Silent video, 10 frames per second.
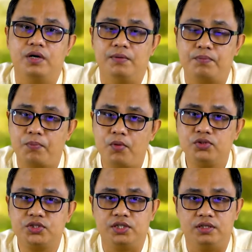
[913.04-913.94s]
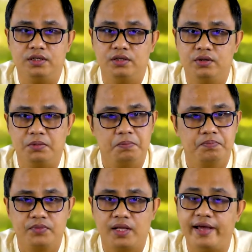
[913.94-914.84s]
proportion,
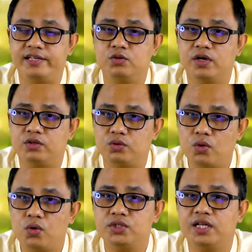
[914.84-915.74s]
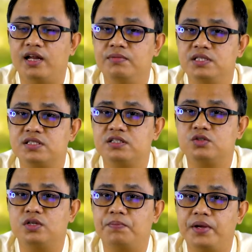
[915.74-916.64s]
adequate dose and administered to
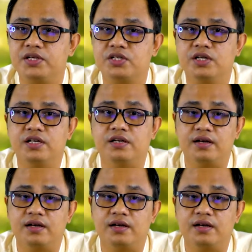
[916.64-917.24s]
the patient in